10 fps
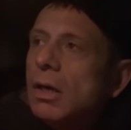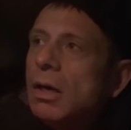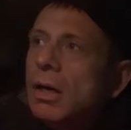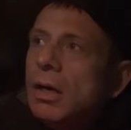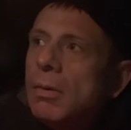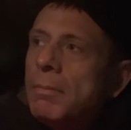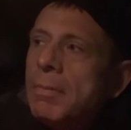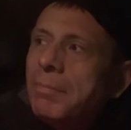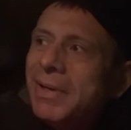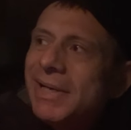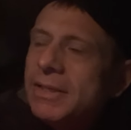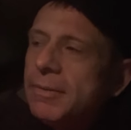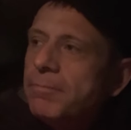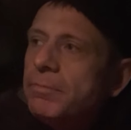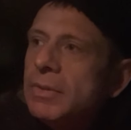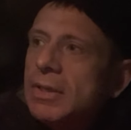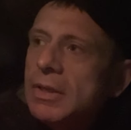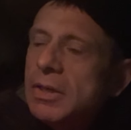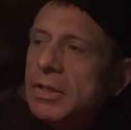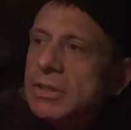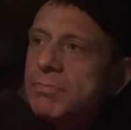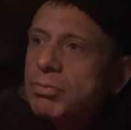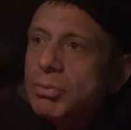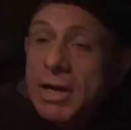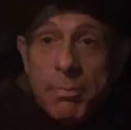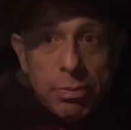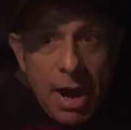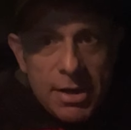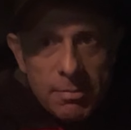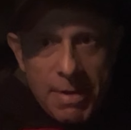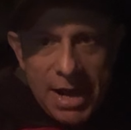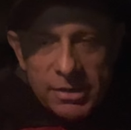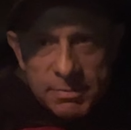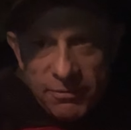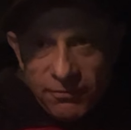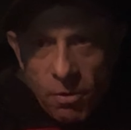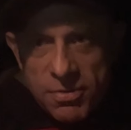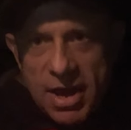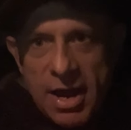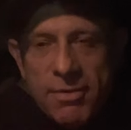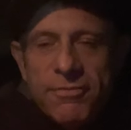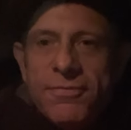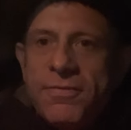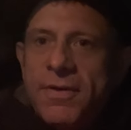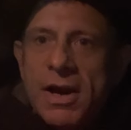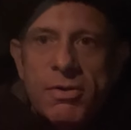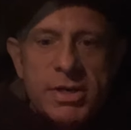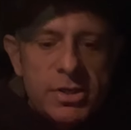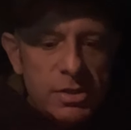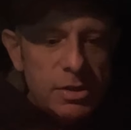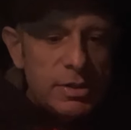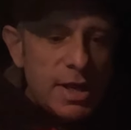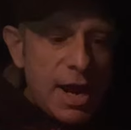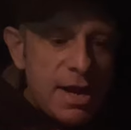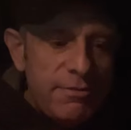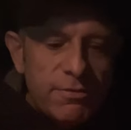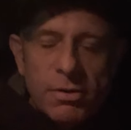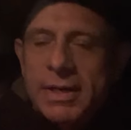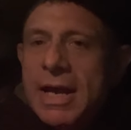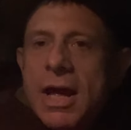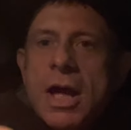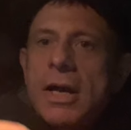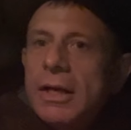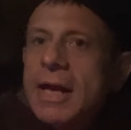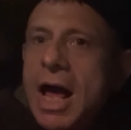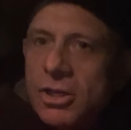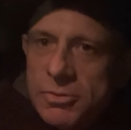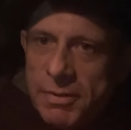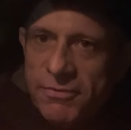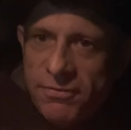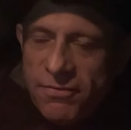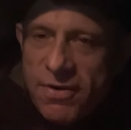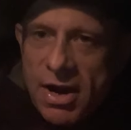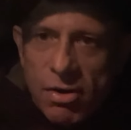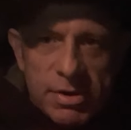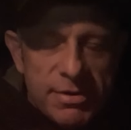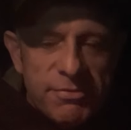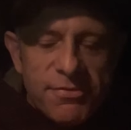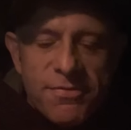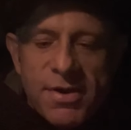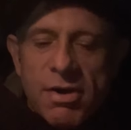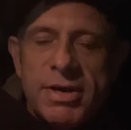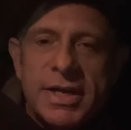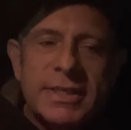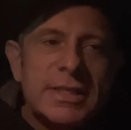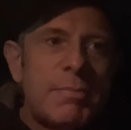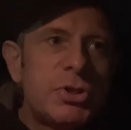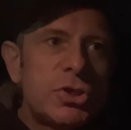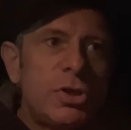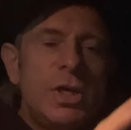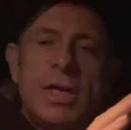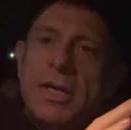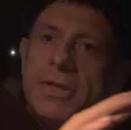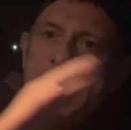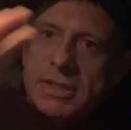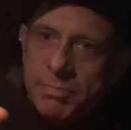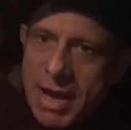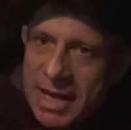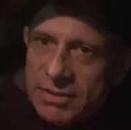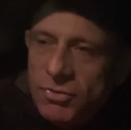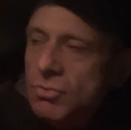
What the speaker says: But his prior battles before that, very good. Cal has been very, very exceptional this past